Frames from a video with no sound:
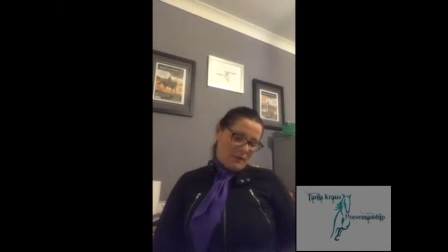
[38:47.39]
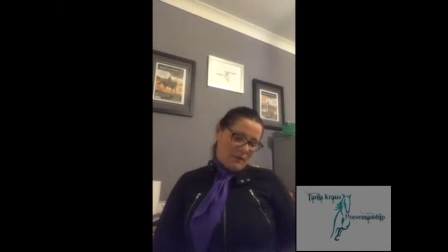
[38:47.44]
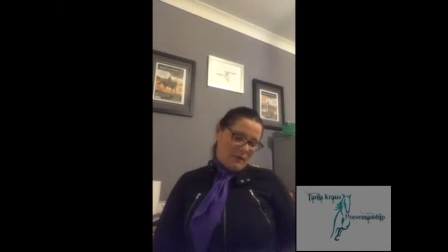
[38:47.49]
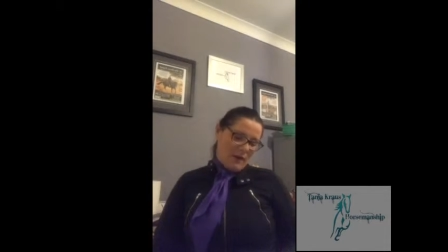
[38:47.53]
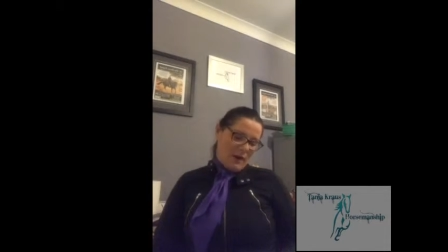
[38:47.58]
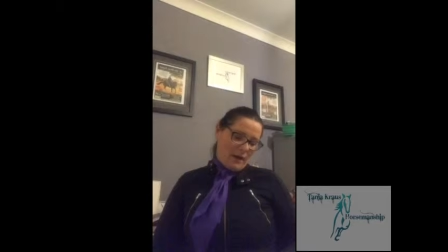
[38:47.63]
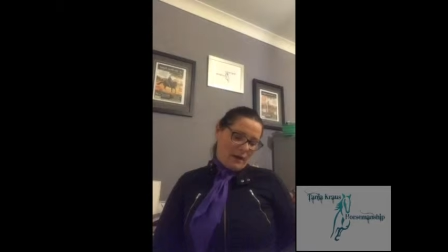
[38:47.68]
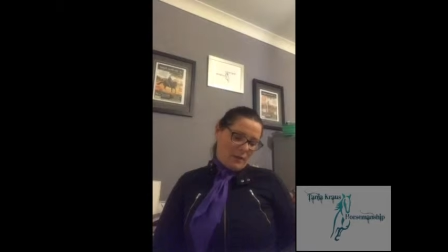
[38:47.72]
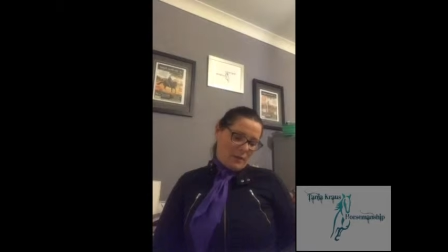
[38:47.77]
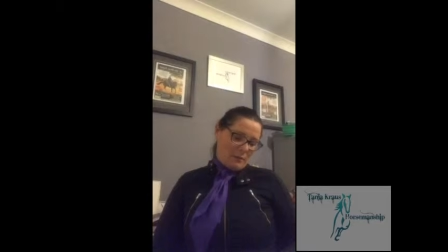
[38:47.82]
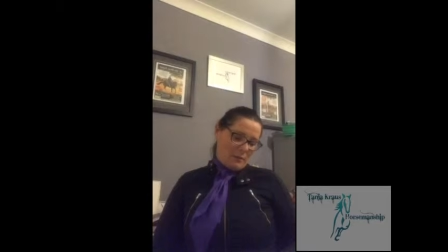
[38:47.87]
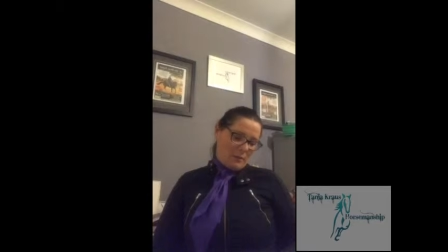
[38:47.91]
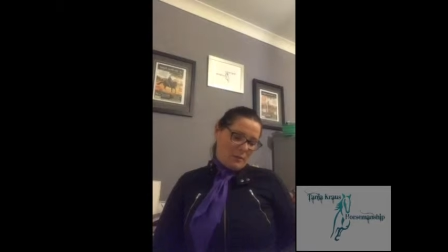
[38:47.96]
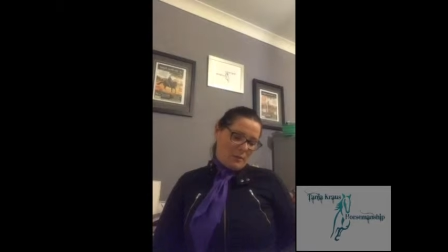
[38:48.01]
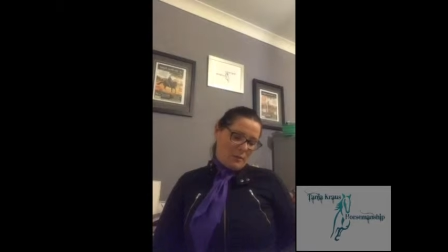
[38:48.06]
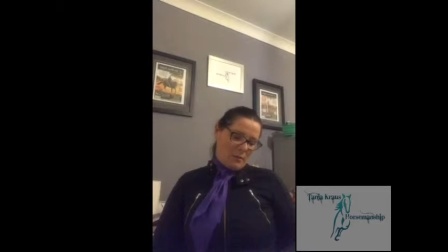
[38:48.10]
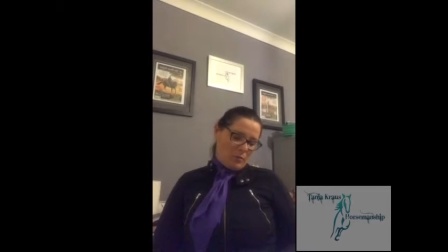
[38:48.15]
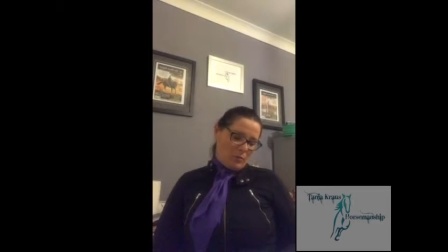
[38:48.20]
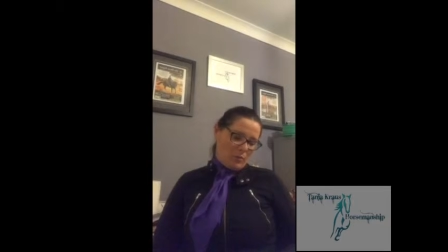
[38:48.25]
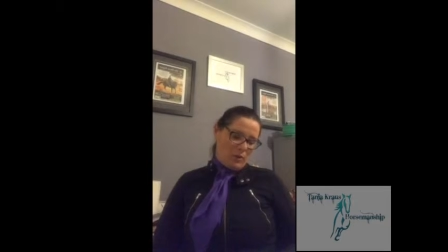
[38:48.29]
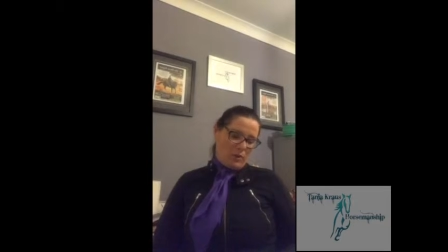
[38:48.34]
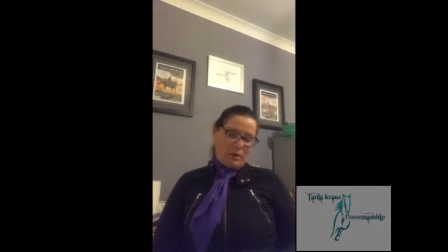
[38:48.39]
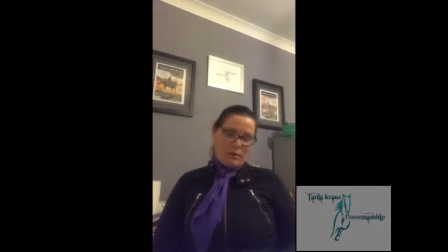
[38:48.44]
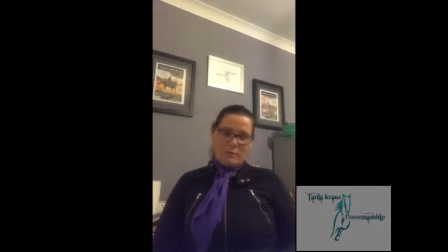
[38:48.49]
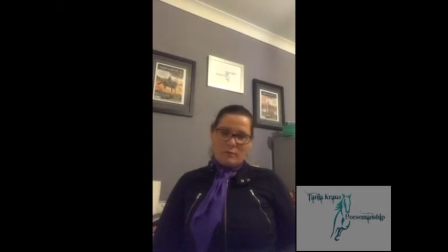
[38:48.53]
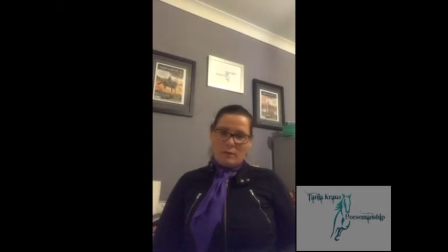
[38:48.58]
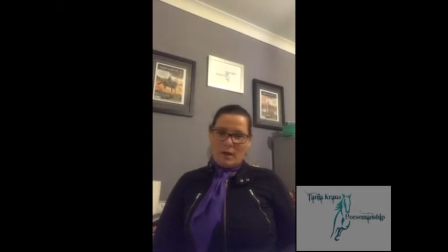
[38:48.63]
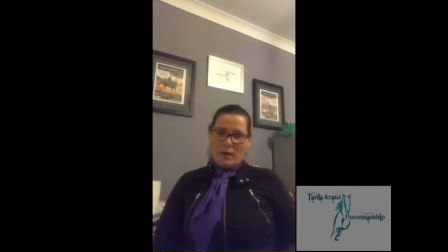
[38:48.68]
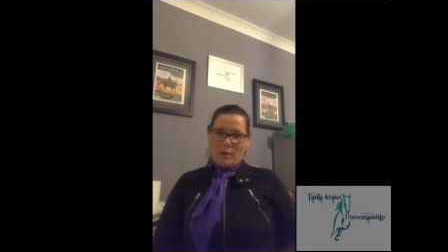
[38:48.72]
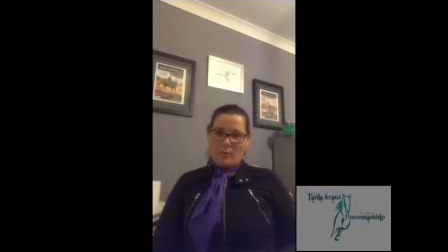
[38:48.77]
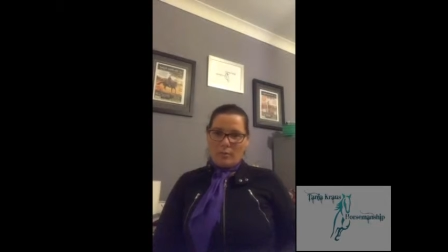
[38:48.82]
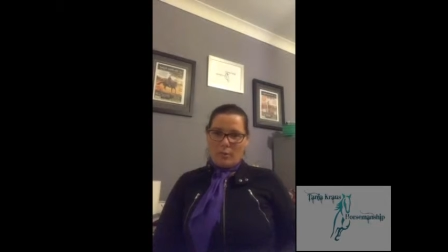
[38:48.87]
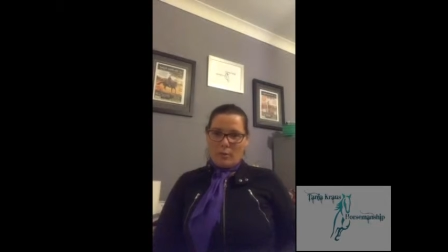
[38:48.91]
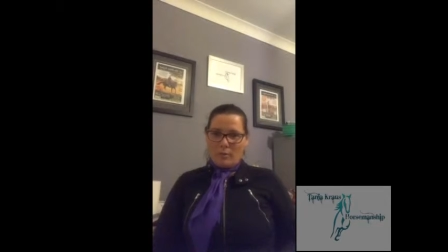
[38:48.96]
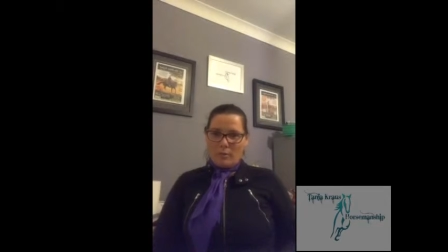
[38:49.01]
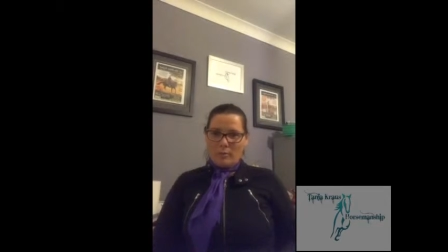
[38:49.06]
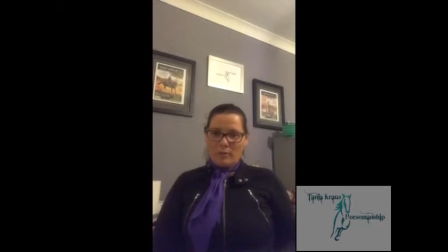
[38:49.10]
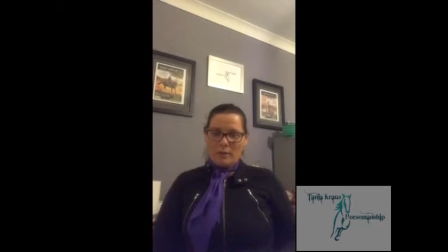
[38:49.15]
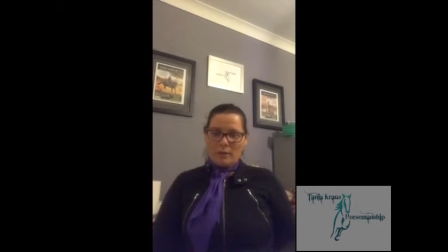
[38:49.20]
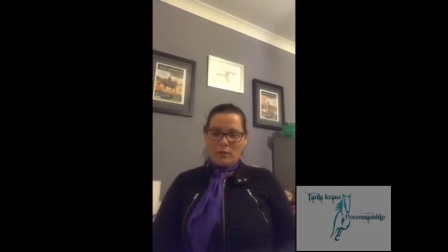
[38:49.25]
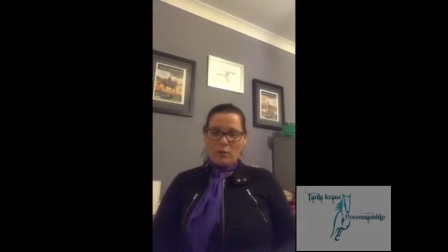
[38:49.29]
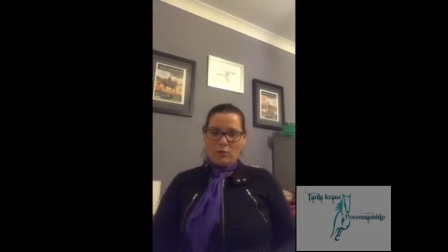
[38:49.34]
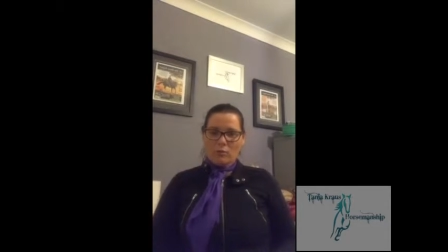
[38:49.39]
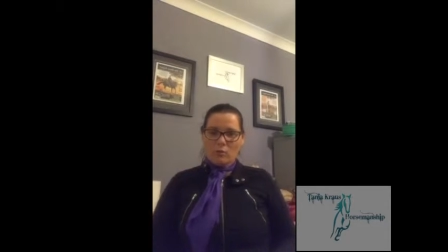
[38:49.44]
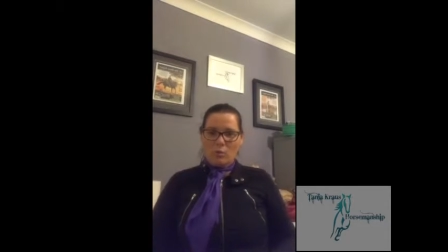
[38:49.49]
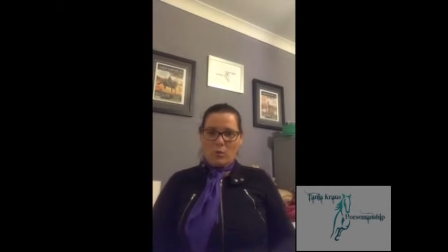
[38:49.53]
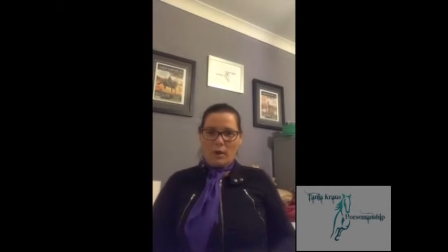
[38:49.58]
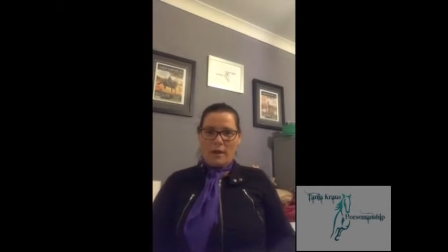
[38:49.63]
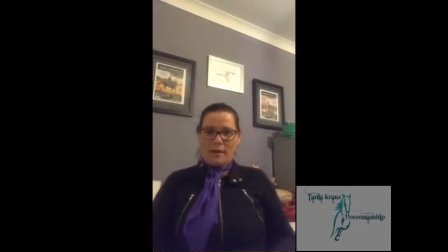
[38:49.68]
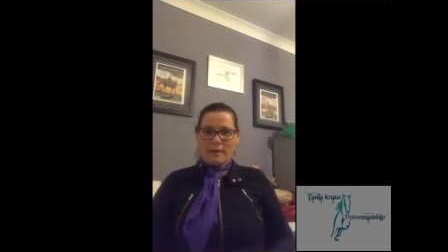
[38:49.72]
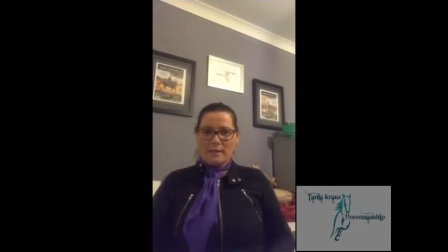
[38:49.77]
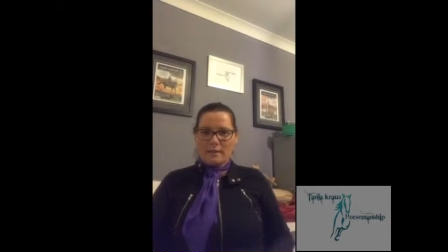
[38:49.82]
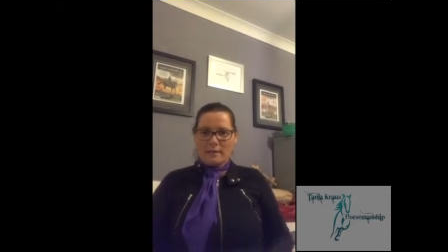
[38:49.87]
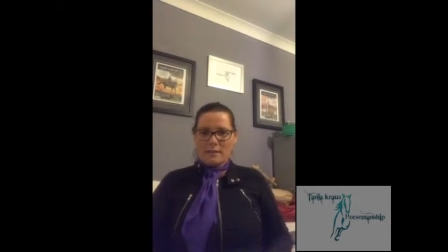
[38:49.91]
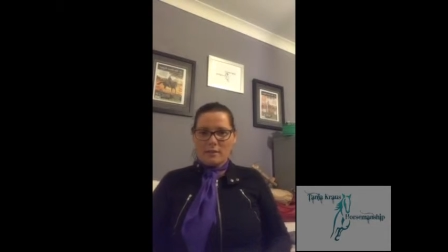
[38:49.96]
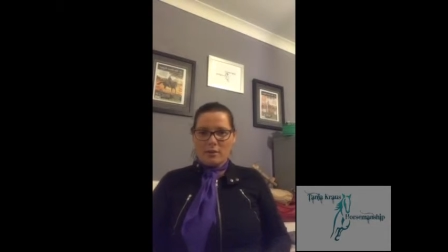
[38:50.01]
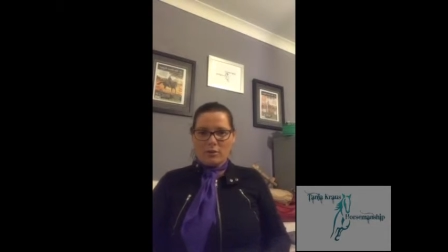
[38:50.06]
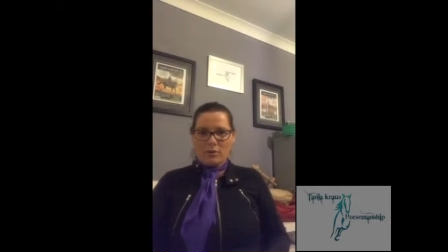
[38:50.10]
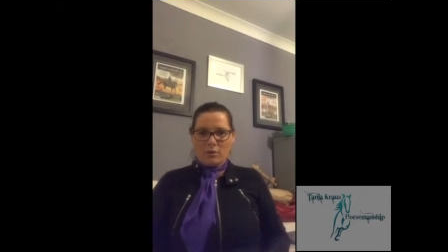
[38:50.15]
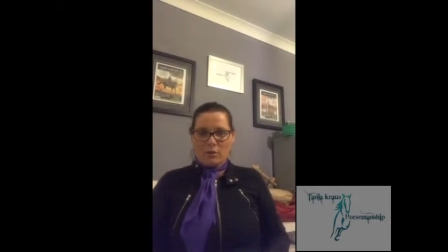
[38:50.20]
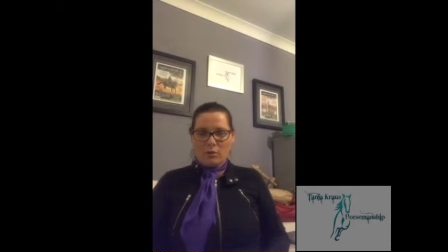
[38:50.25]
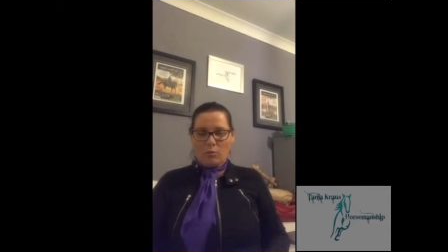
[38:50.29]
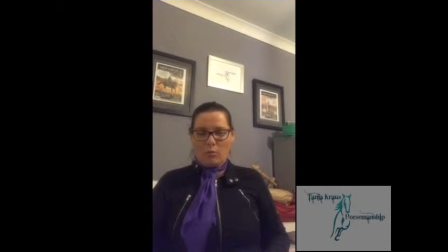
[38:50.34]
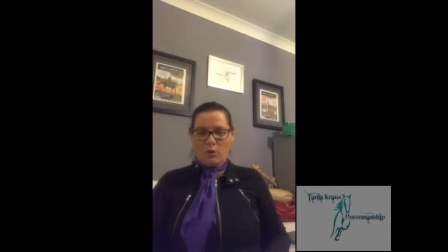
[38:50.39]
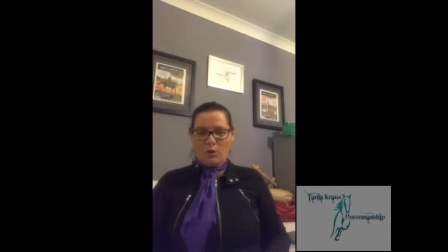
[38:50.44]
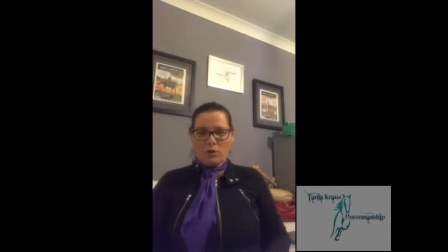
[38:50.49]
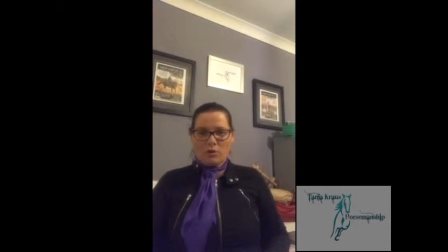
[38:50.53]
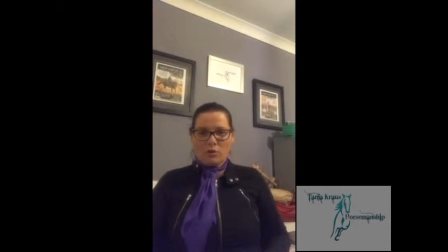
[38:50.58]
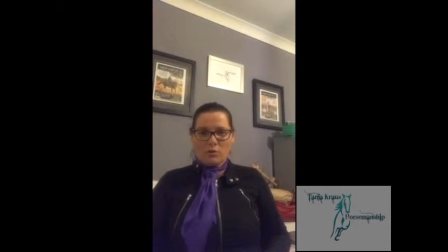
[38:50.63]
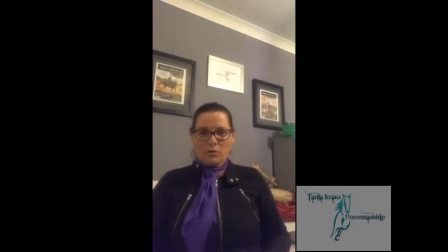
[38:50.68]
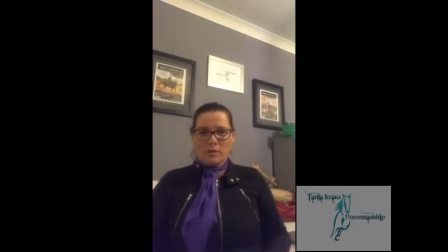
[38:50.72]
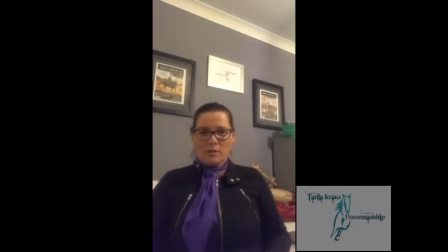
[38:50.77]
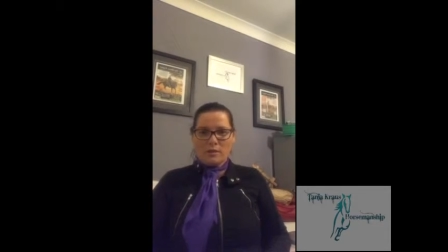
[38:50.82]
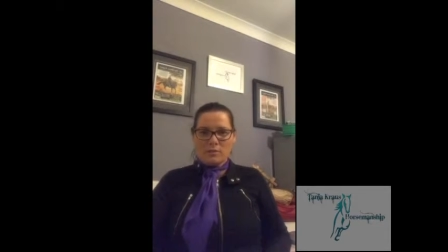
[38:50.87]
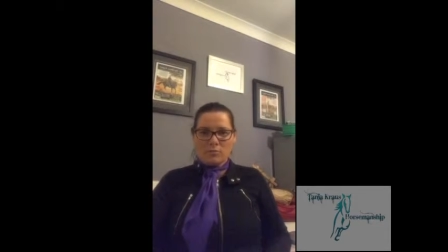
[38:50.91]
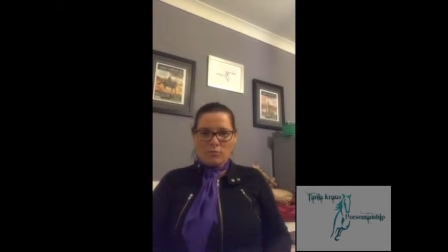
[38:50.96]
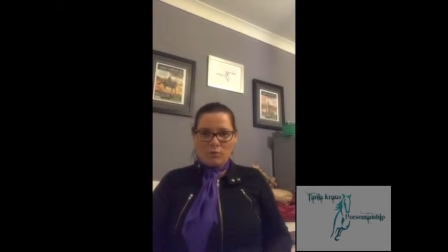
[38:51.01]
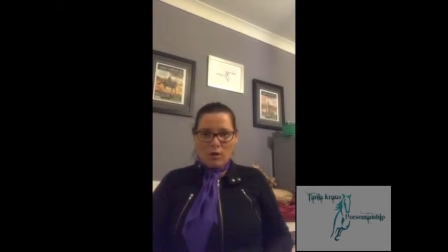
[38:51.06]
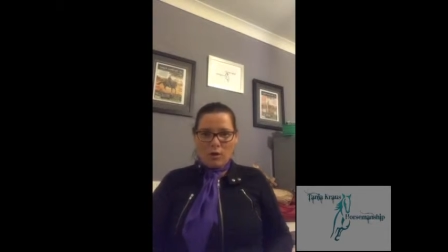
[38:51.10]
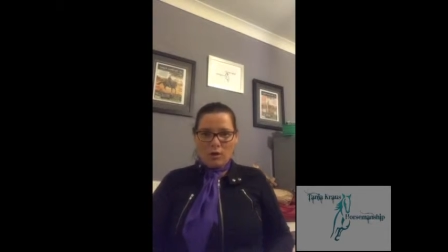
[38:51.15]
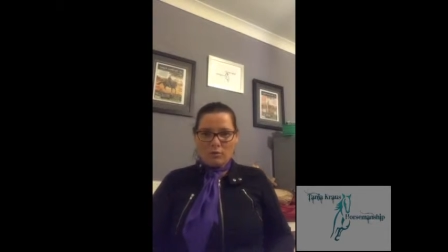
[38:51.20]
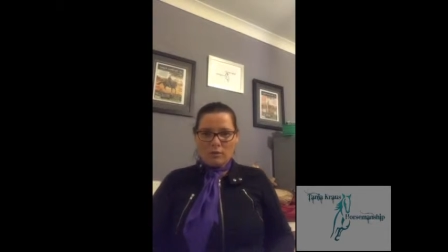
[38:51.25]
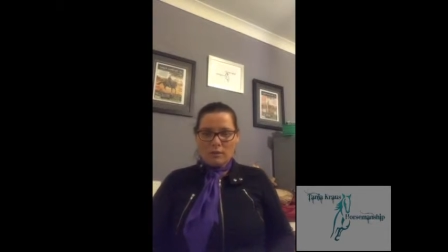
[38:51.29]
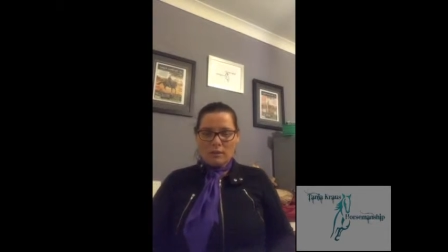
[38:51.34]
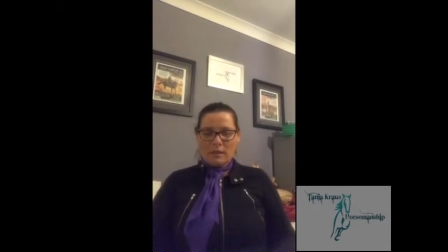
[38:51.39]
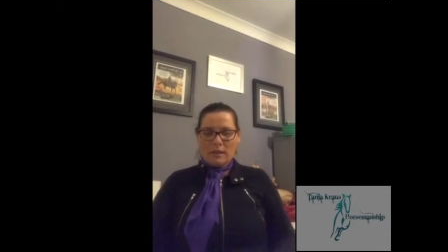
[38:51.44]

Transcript: there are going to be people that are probably along the way going to tell you that what you're doing is wrong,